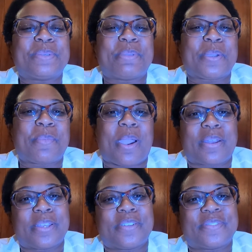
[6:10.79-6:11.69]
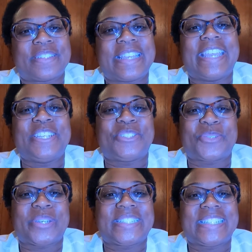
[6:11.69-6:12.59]
to be a part of.
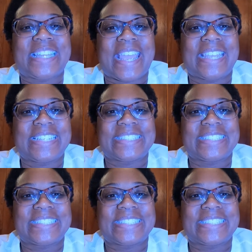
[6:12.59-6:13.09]
Enjoy today.